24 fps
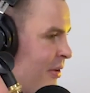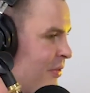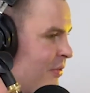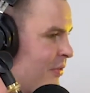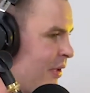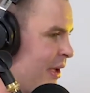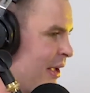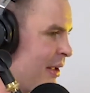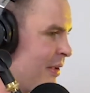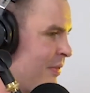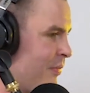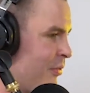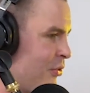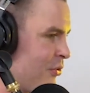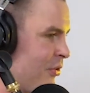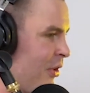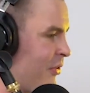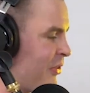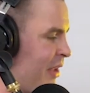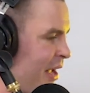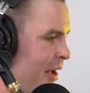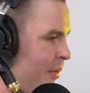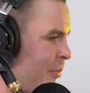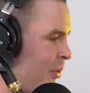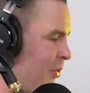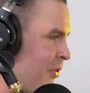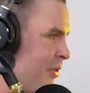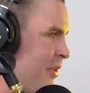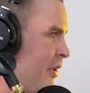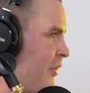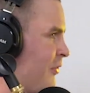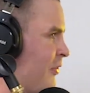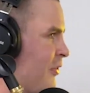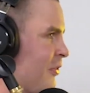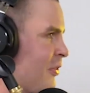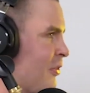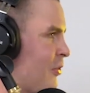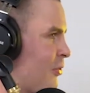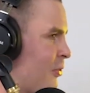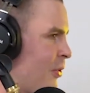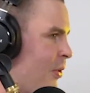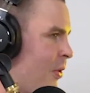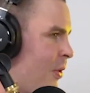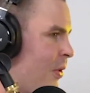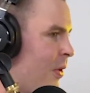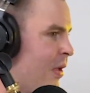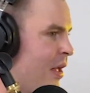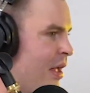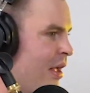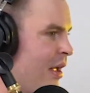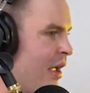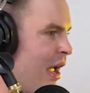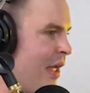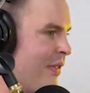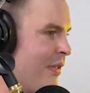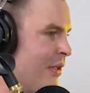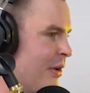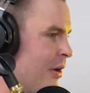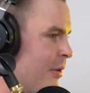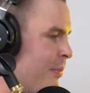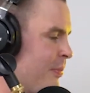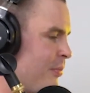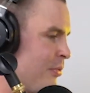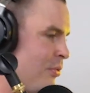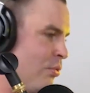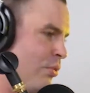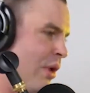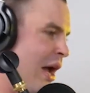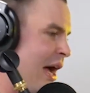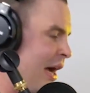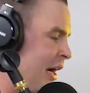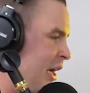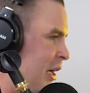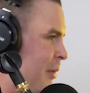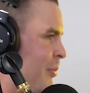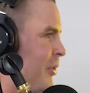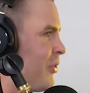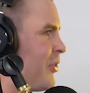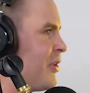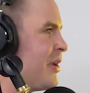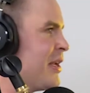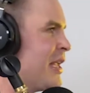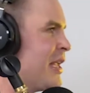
with the distance control, ended up rocking him with the